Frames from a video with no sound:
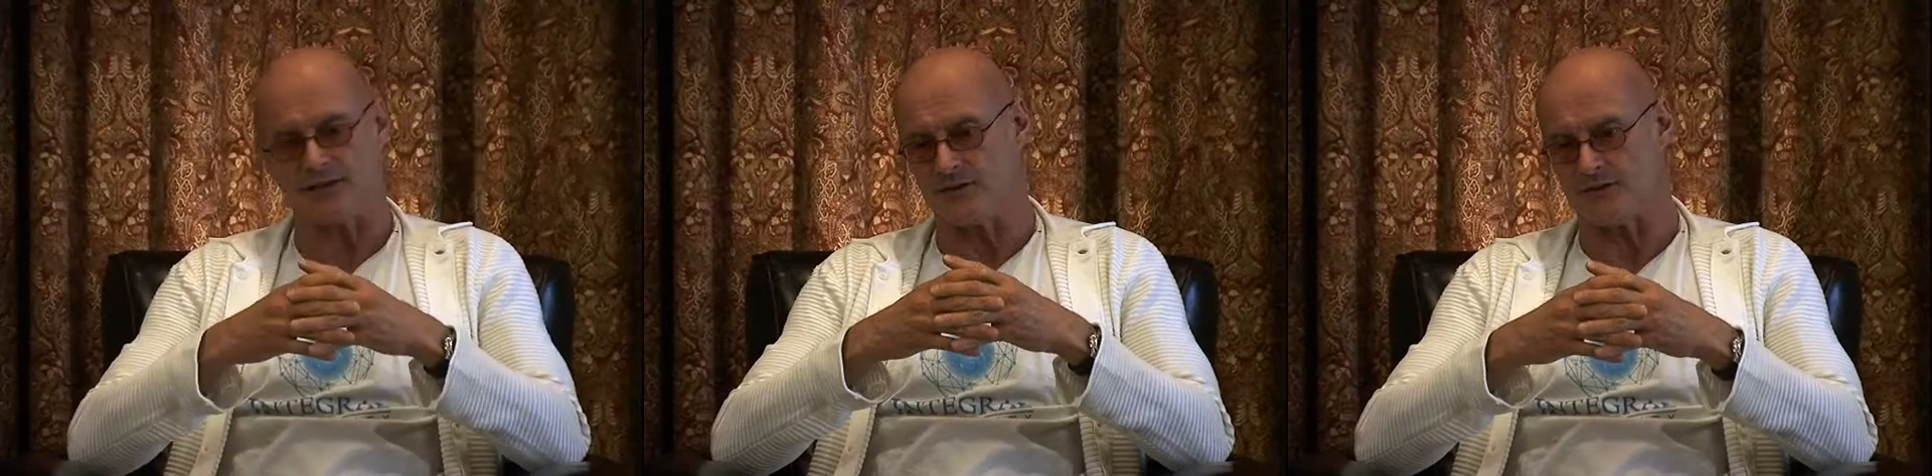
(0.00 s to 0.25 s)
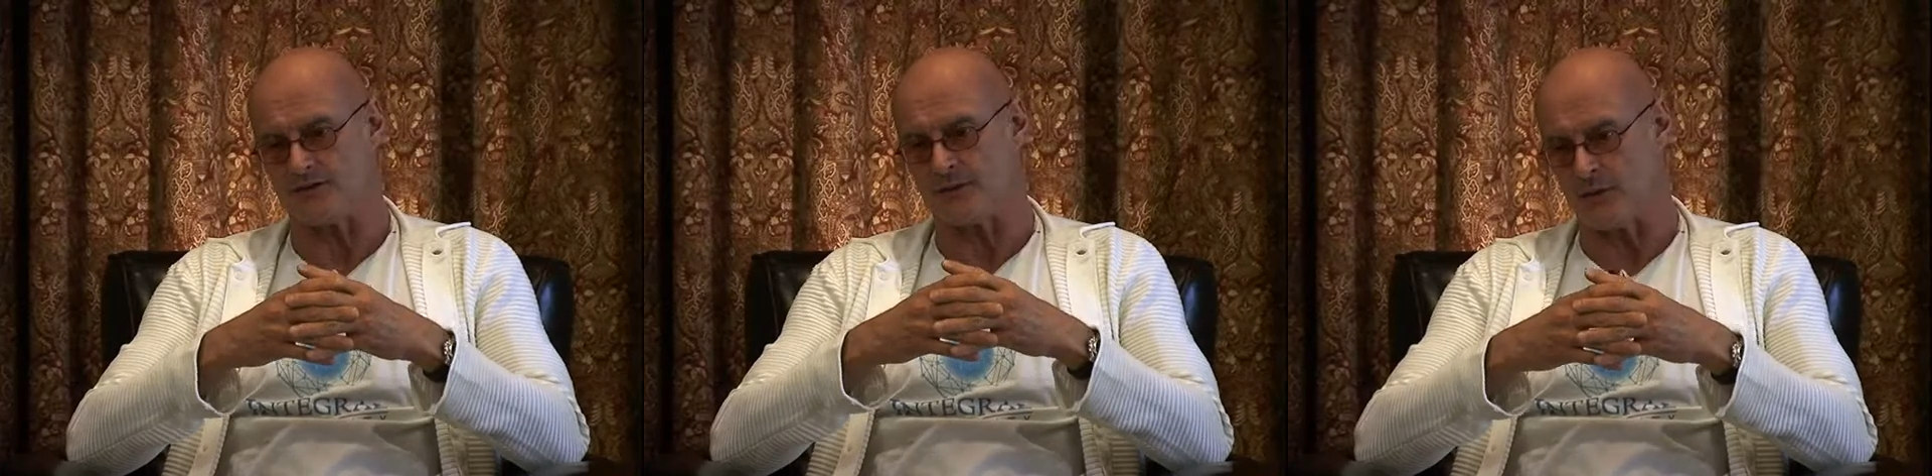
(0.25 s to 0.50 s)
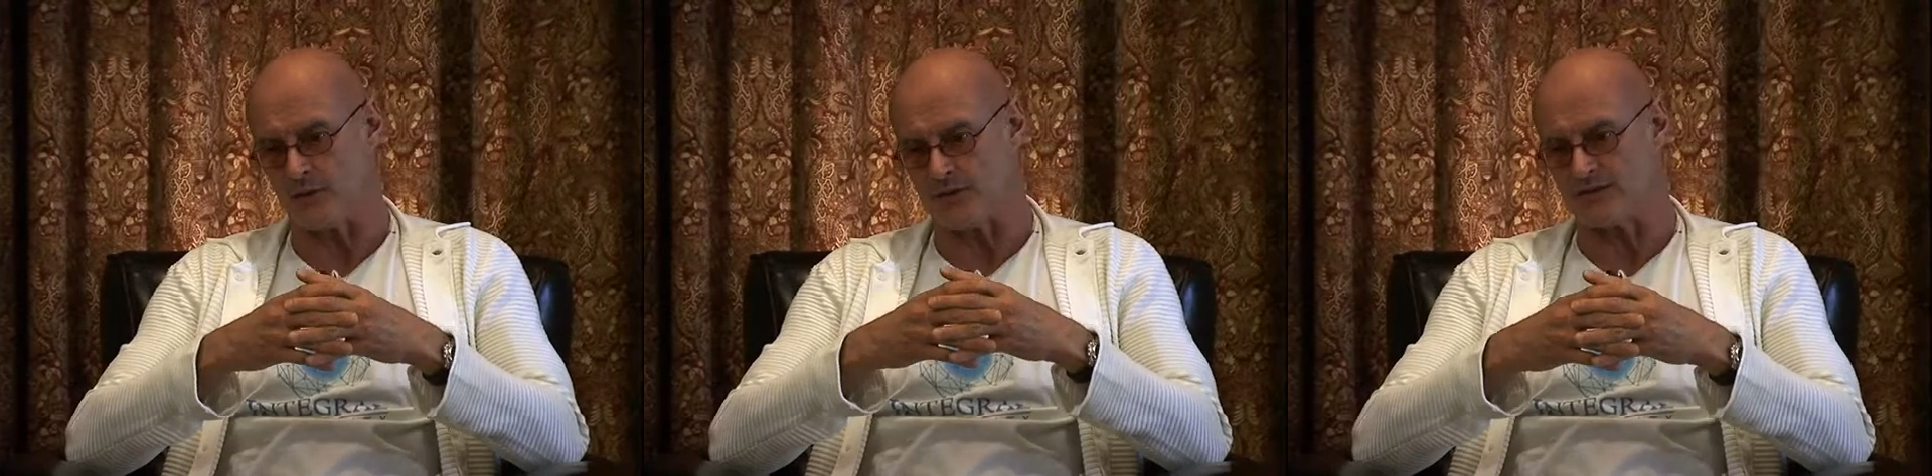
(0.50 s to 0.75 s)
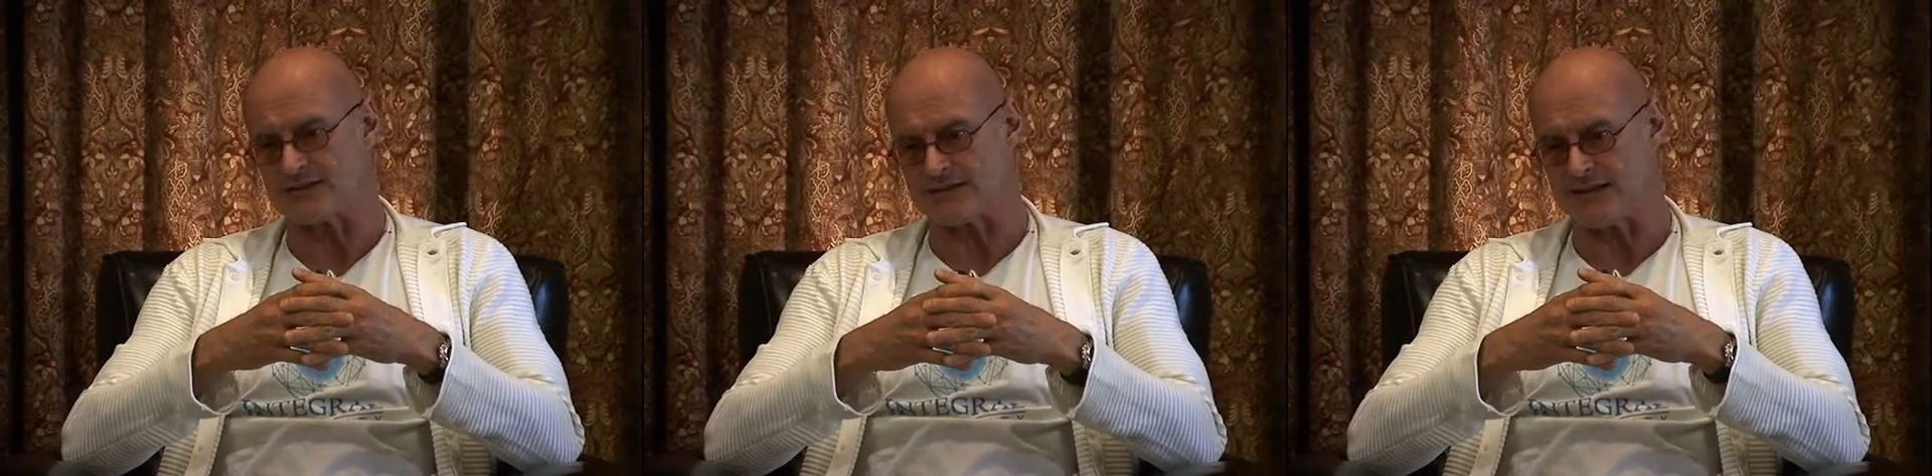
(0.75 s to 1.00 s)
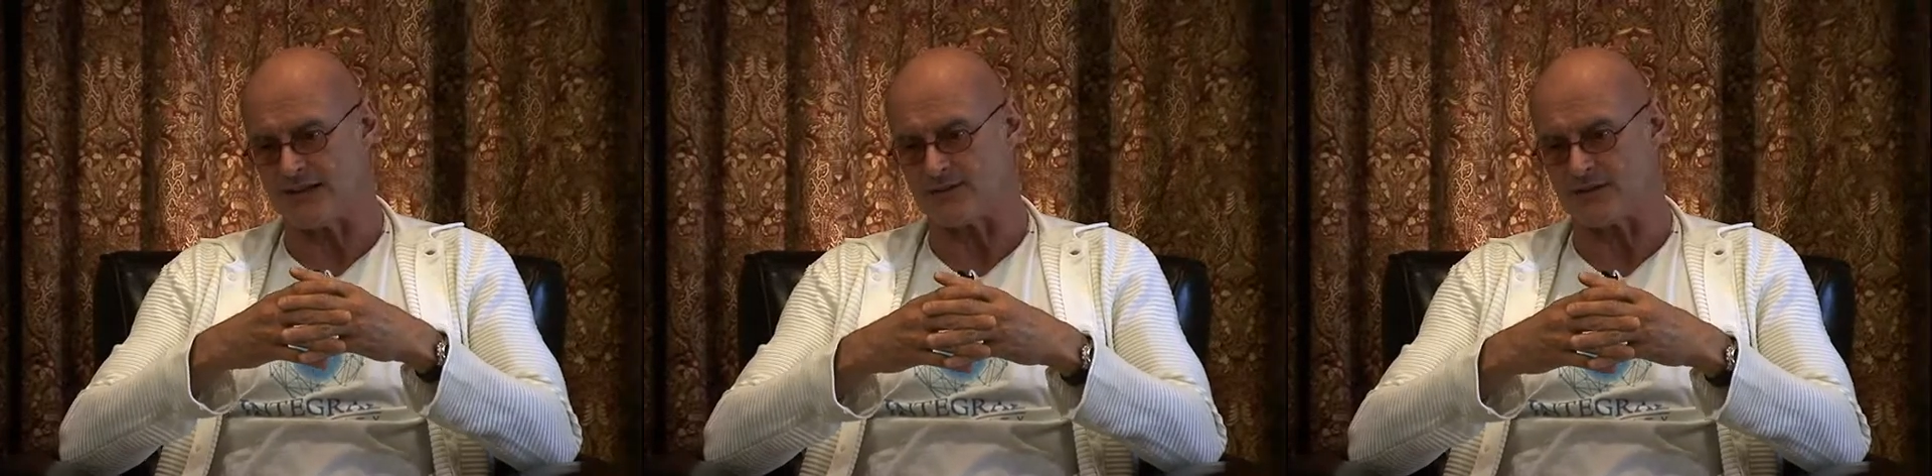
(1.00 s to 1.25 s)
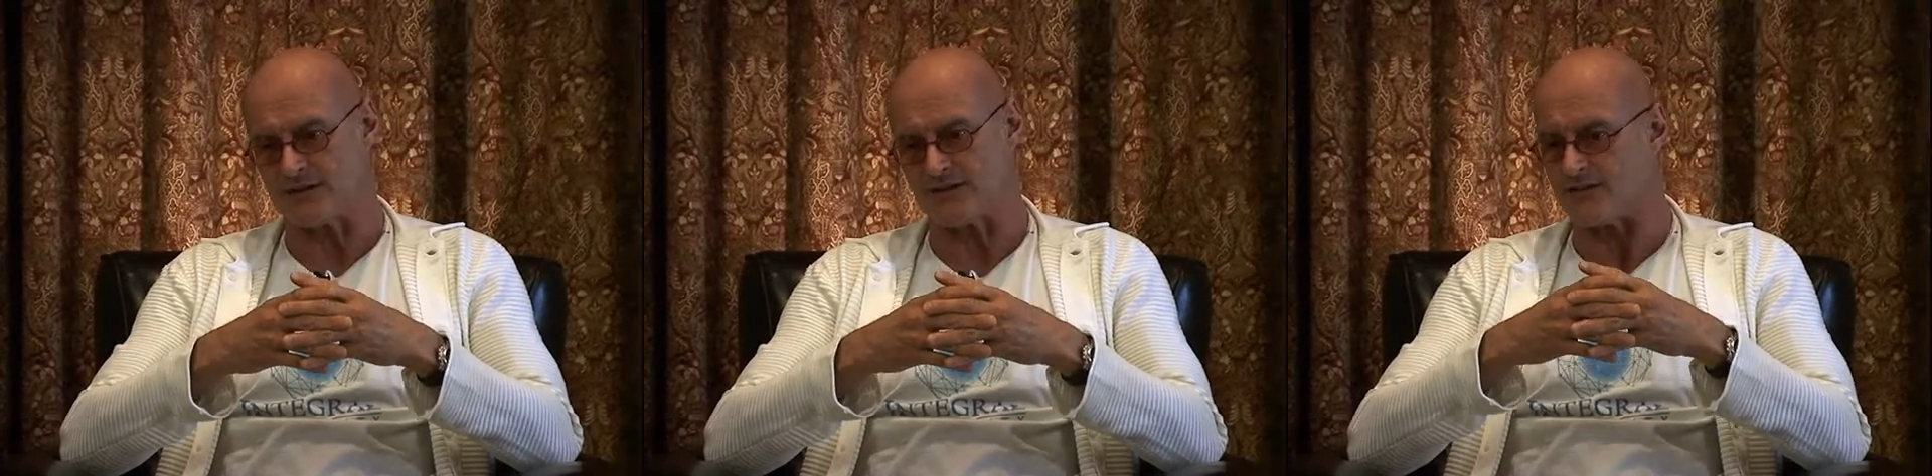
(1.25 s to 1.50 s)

do it from a world-centric